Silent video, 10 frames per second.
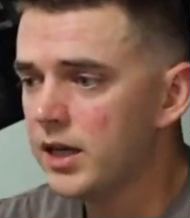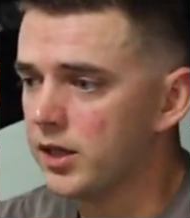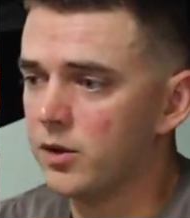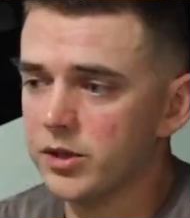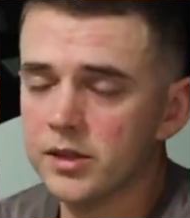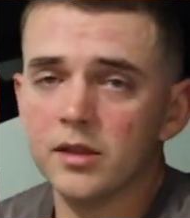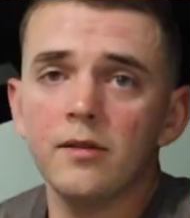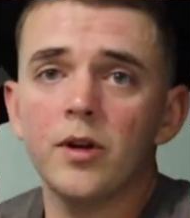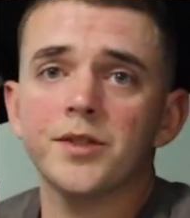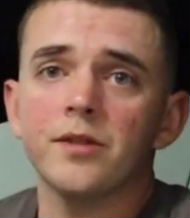You know, we just
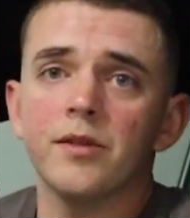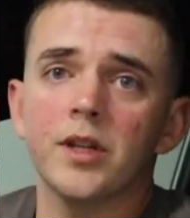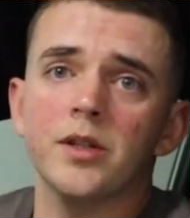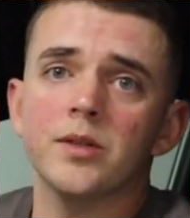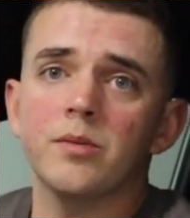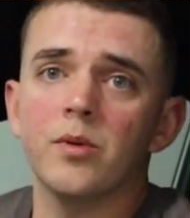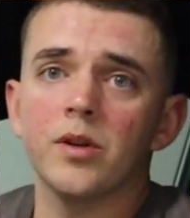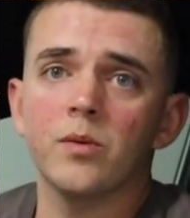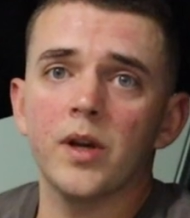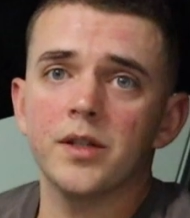love watching your videos, and we
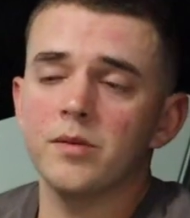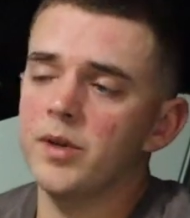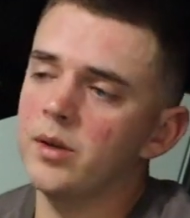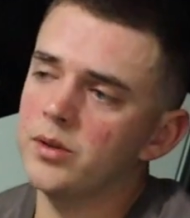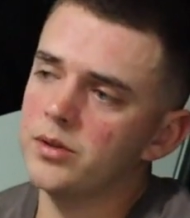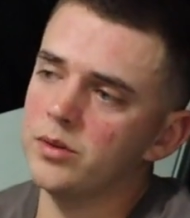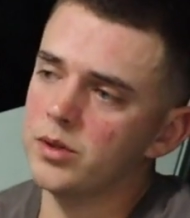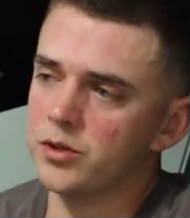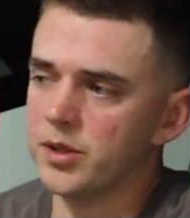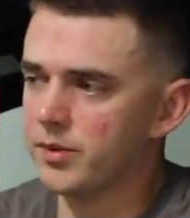wanted a way to be able to
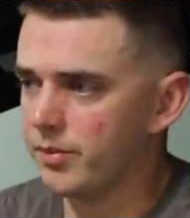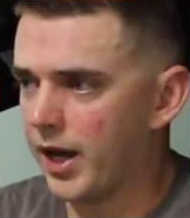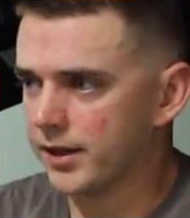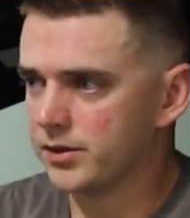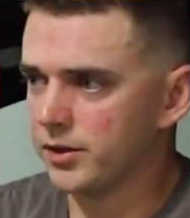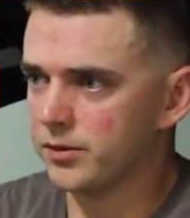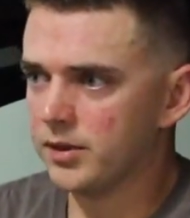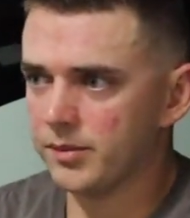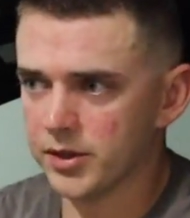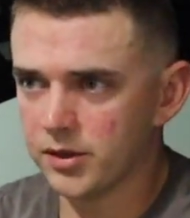contribute back. So
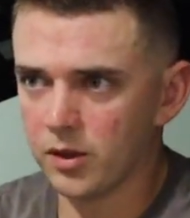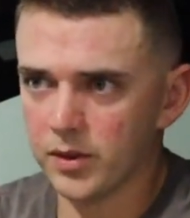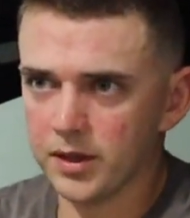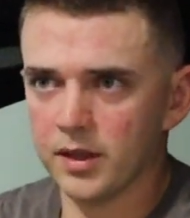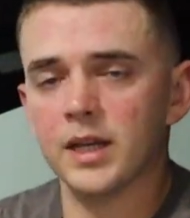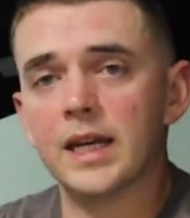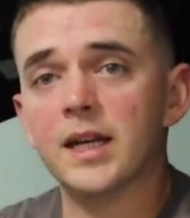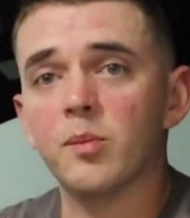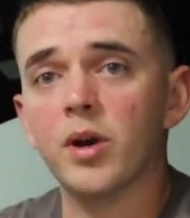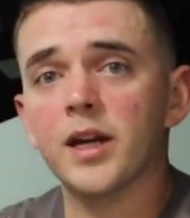I'm going to start with
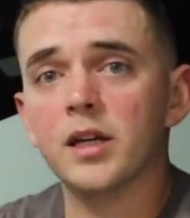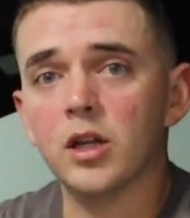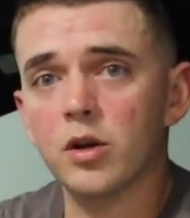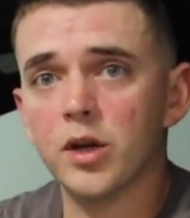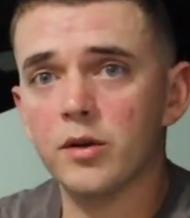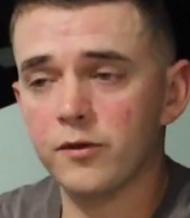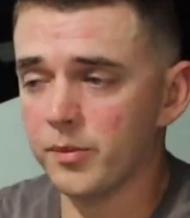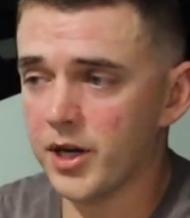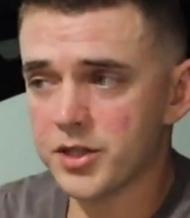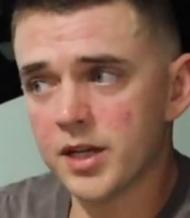getting a brand logo for
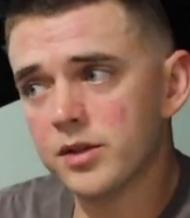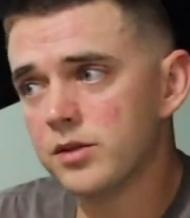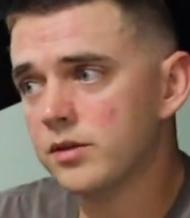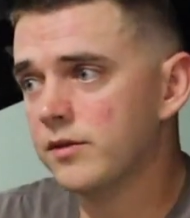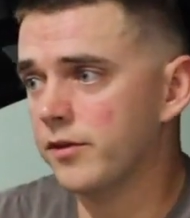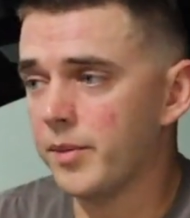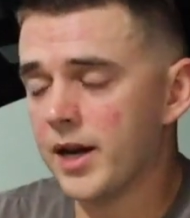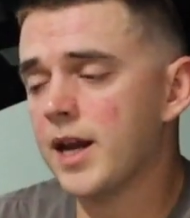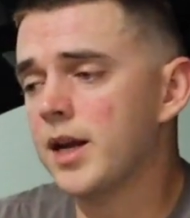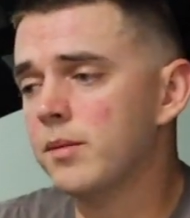my channel, for
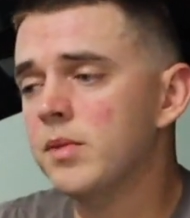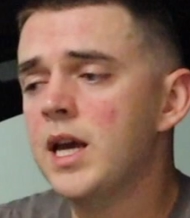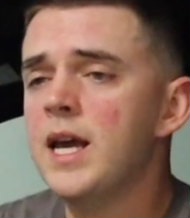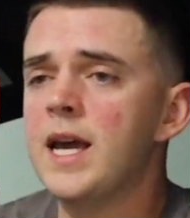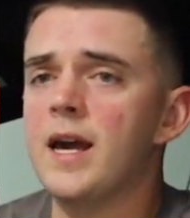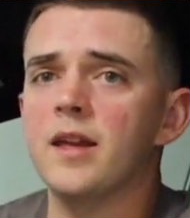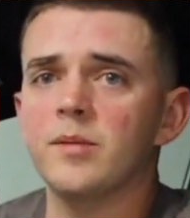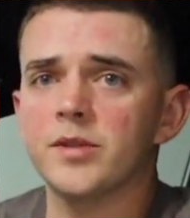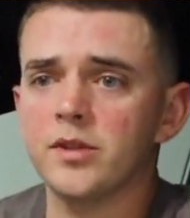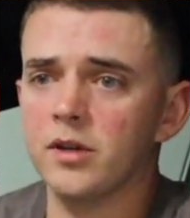my name, and then
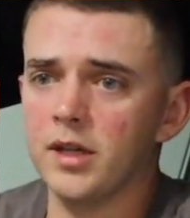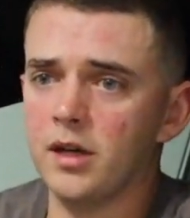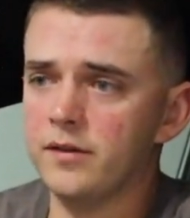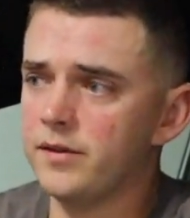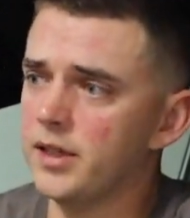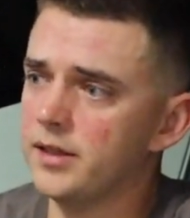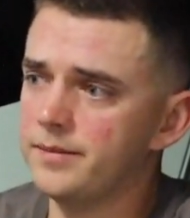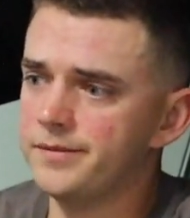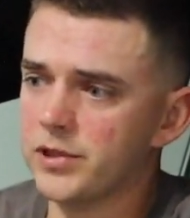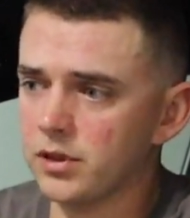I'm going to start
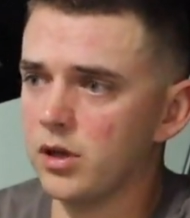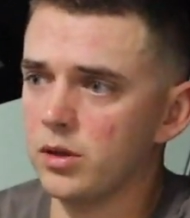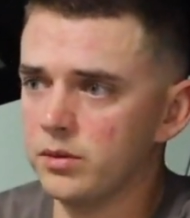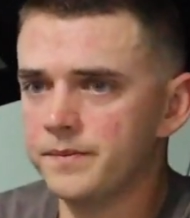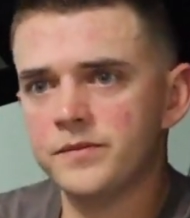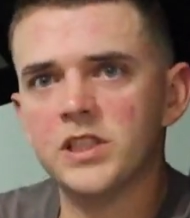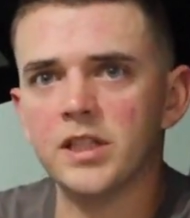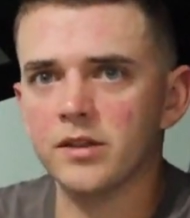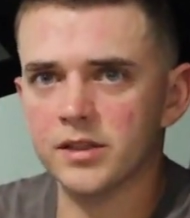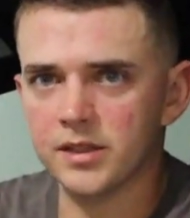off slow,
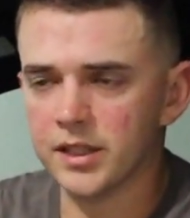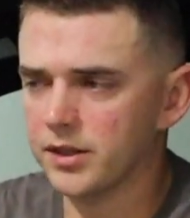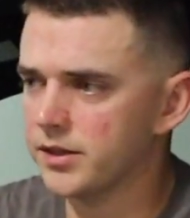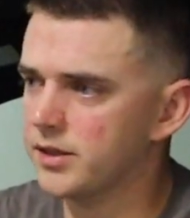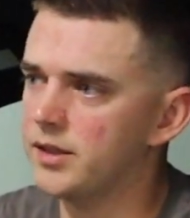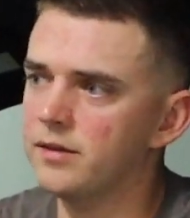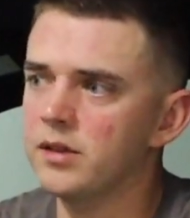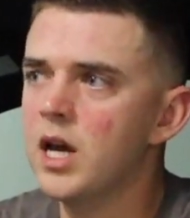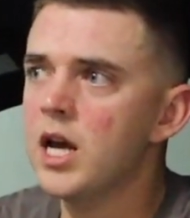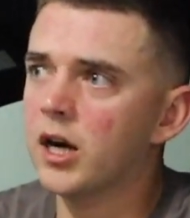selling stickers, and
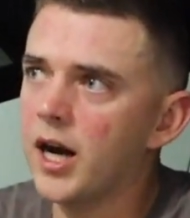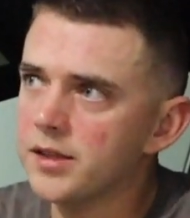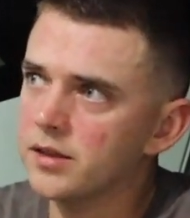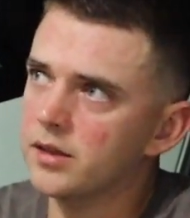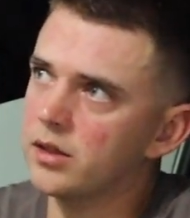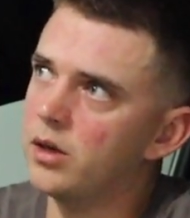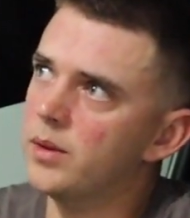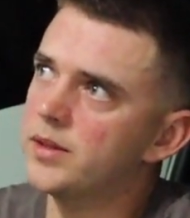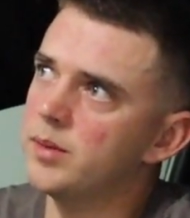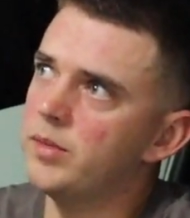then gradually the
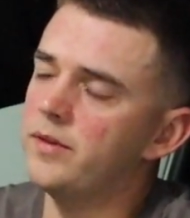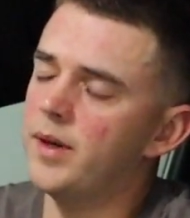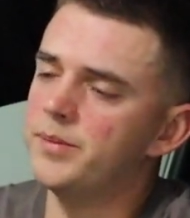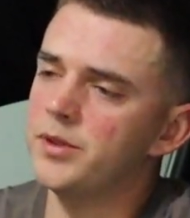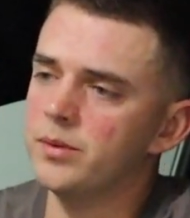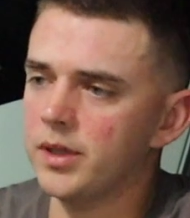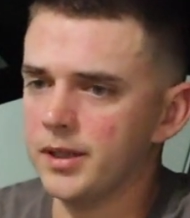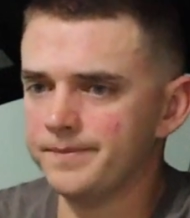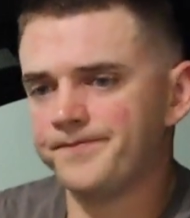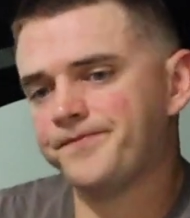goal is to move up
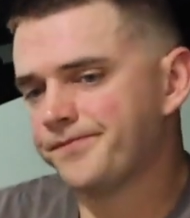to,